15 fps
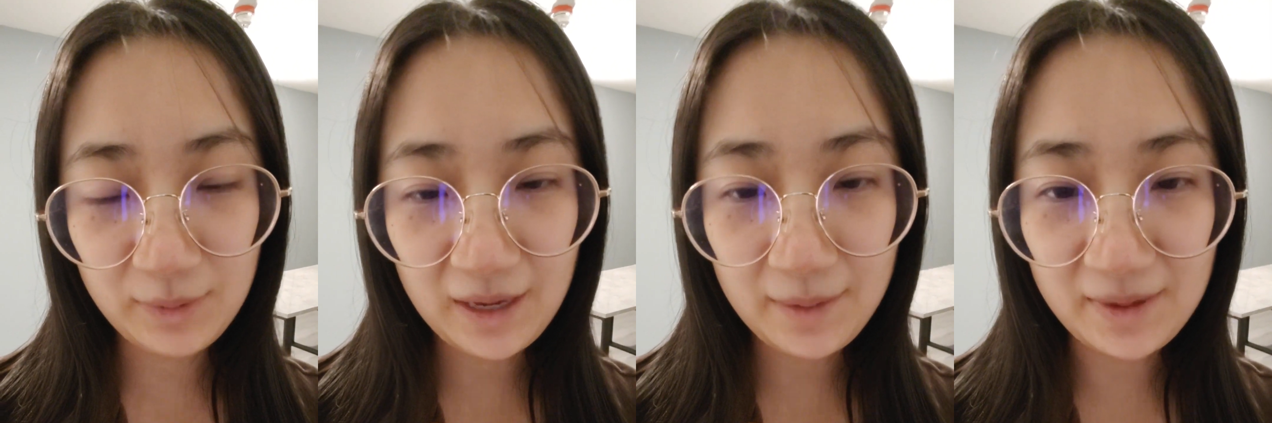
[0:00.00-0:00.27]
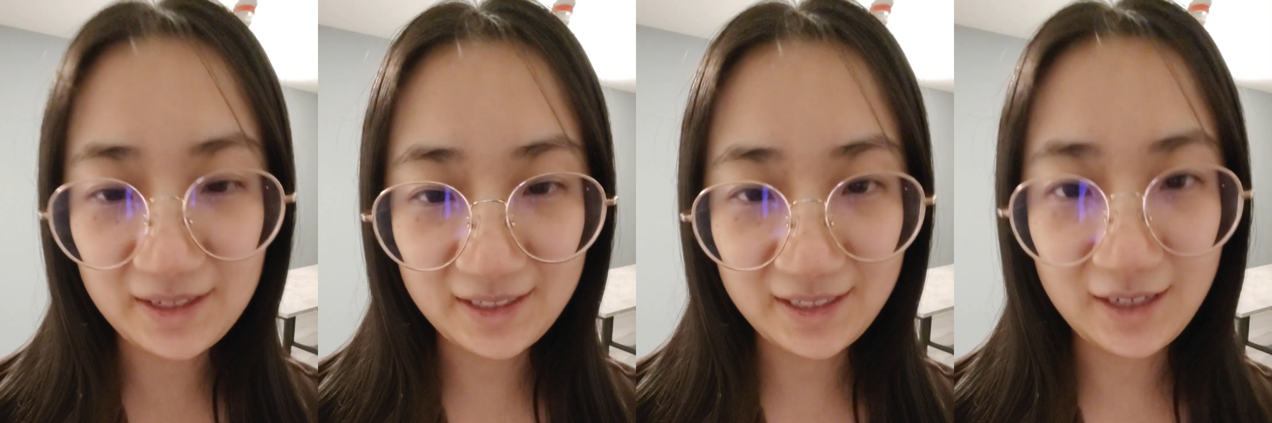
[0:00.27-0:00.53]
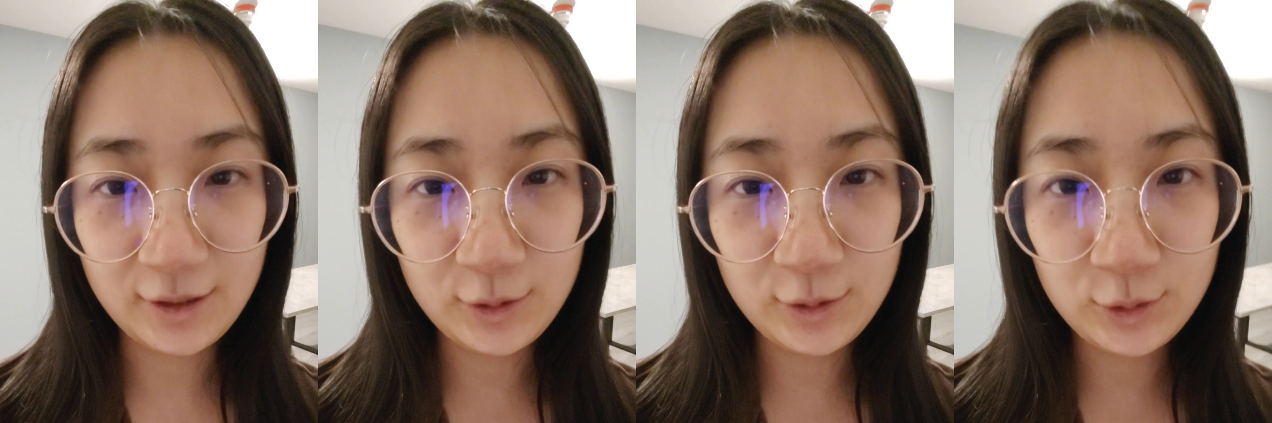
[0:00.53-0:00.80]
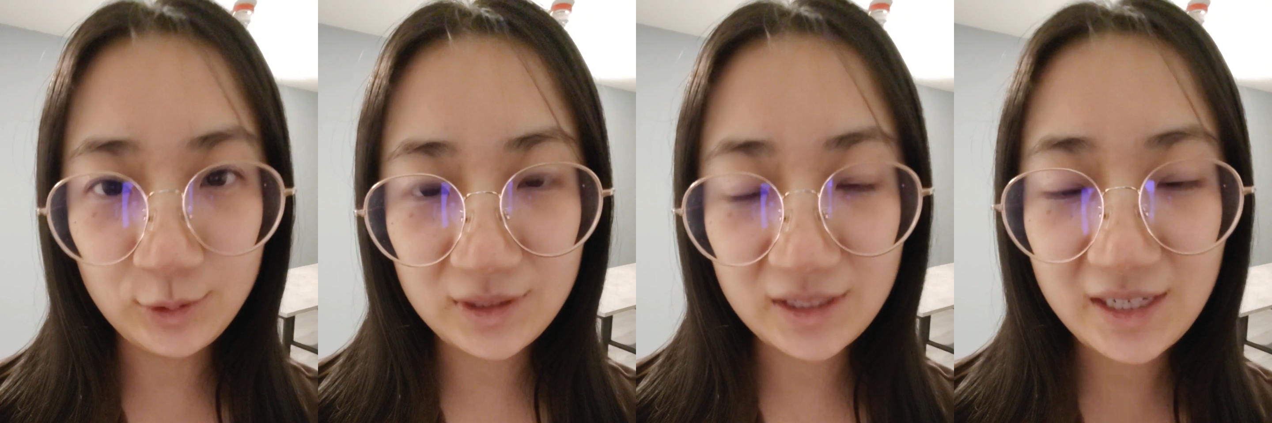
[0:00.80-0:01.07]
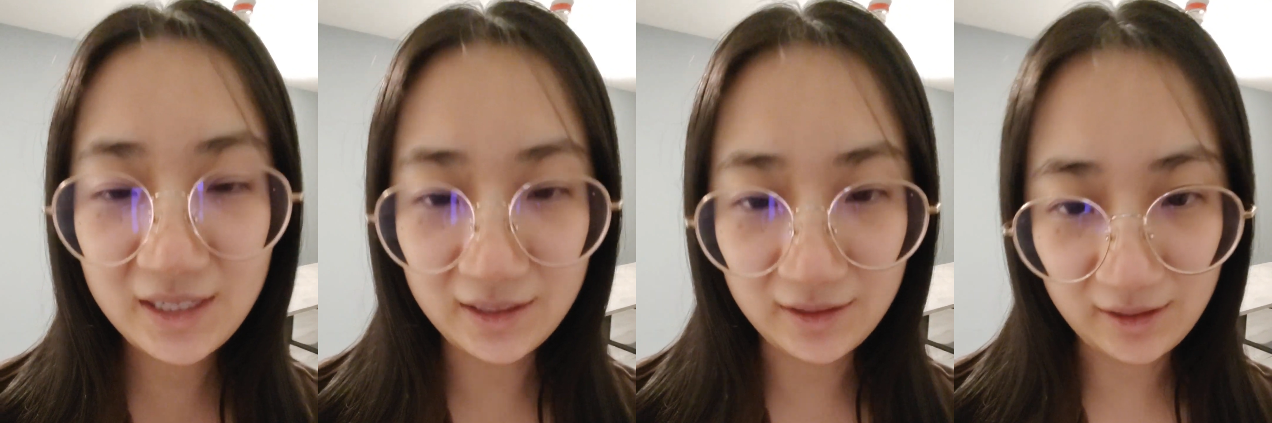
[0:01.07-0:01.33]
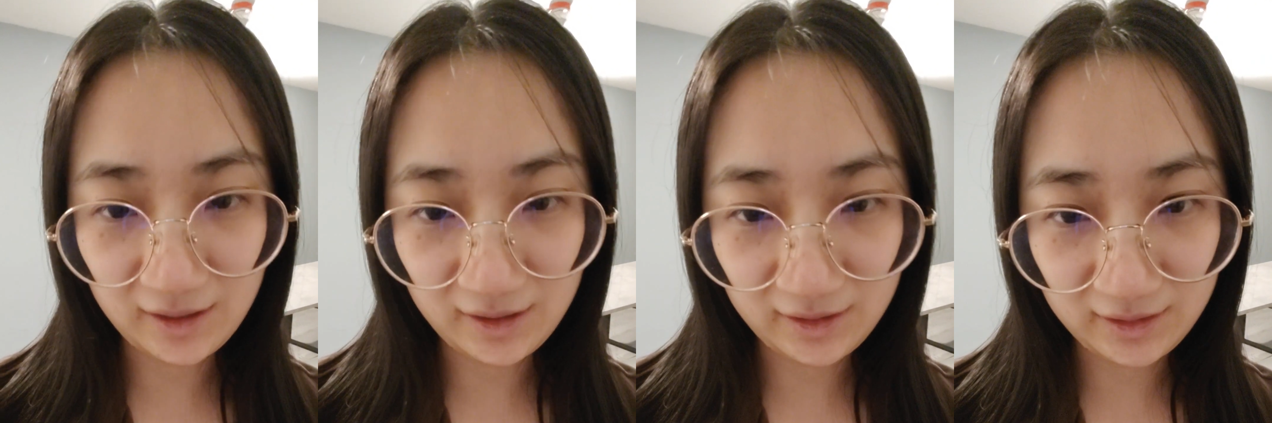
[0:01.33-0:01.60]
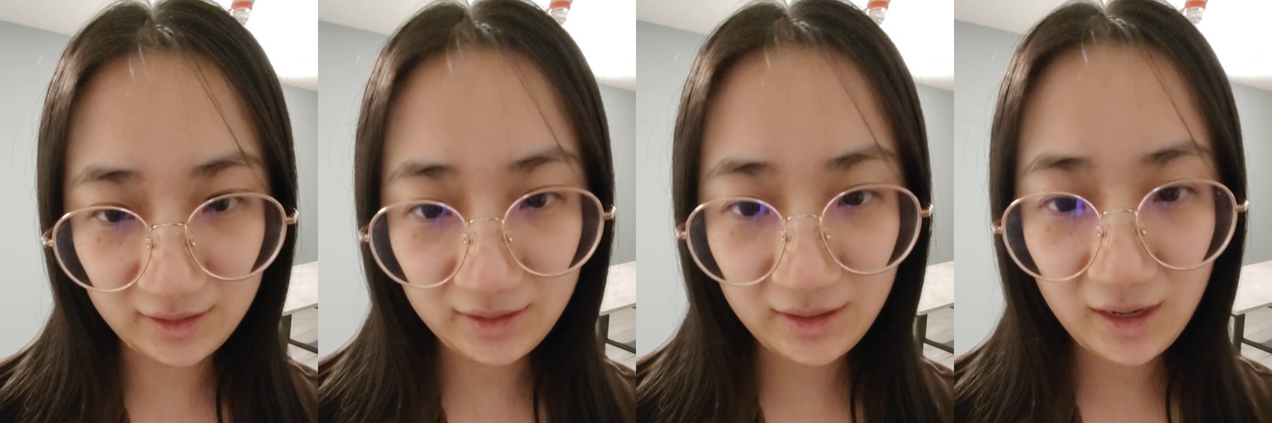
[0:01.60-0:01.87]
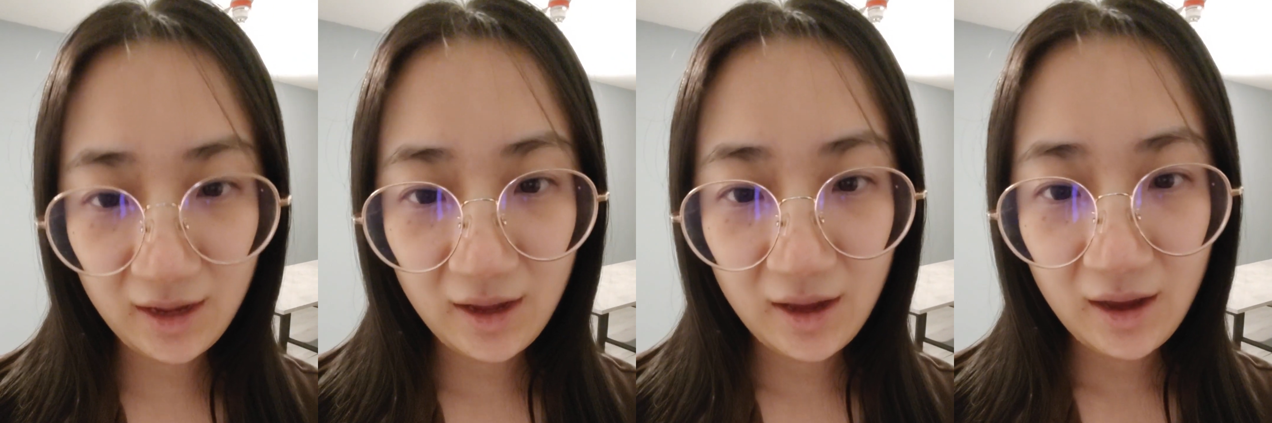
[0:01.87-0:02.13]
babies can go to the
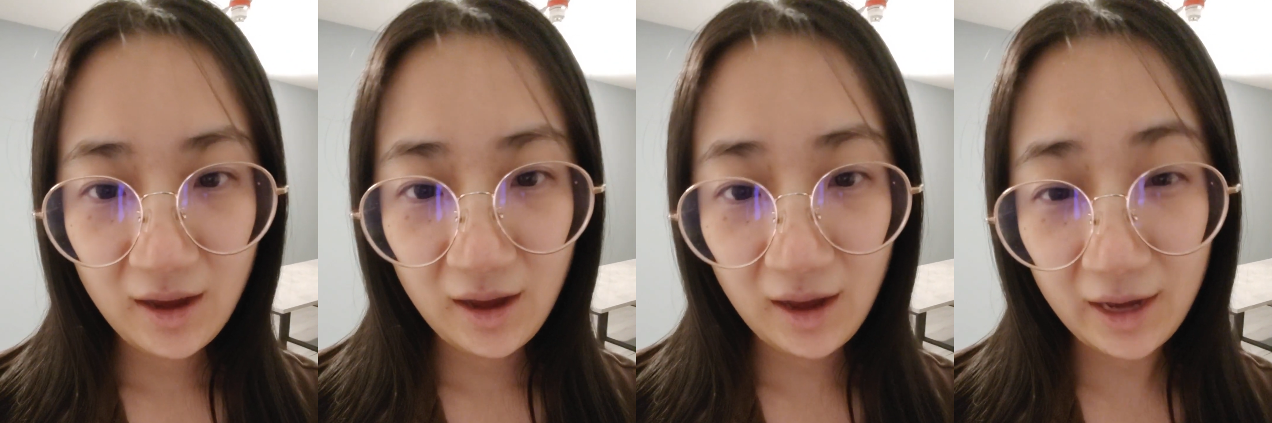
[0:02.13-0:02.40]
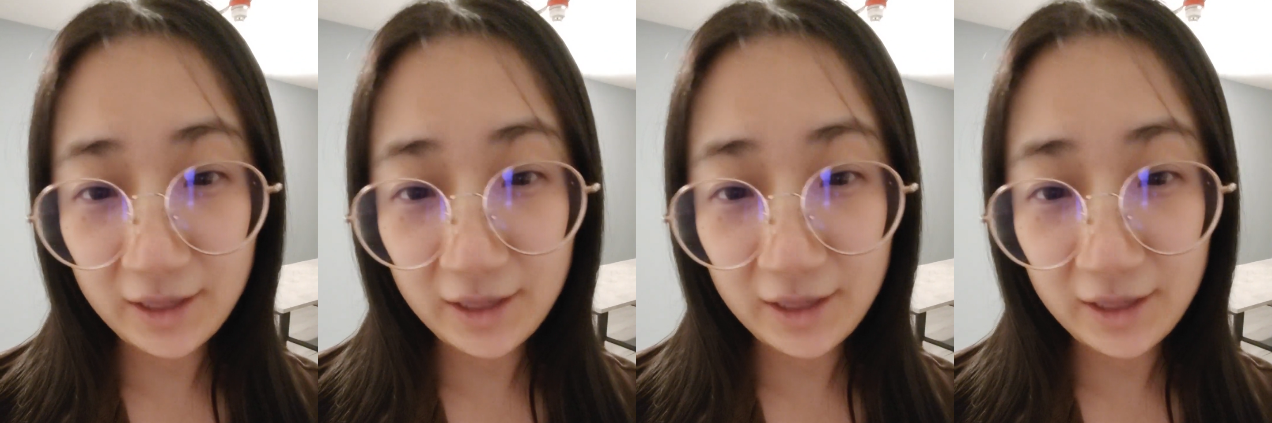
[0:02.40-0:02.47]
kindergarten,